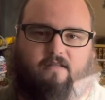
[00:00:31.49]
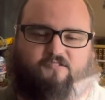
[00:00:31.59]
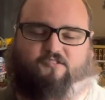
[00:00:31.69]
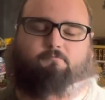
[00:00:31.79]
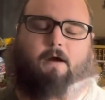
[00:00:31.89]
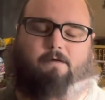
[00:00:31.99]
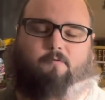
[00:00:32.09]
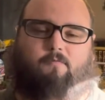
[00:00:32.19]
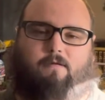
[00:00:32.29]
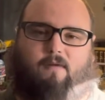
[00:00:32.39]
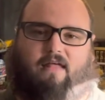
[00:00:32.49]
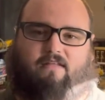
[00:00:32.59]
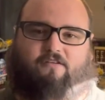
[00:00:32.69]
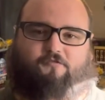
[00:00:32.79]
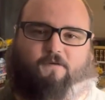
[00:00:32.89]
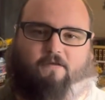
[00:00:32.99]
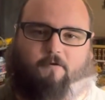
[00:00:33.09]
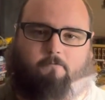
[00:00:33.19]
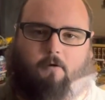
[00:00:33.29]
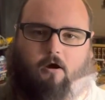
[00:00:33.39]
This is probably my least
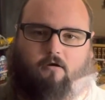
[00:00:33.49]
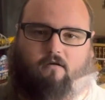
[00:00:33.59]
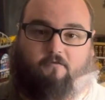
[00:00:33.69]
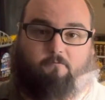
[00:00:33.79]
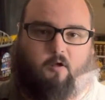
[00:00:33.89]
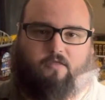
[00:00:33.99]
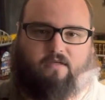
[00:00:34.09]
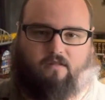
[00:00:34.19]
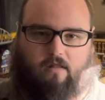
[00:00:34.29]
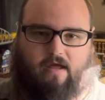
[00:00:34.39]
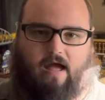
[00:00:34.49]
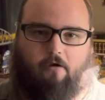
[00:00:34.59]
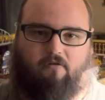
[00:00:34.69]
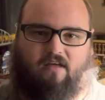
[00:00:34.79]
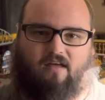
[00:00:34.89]
favorite part of building the layout.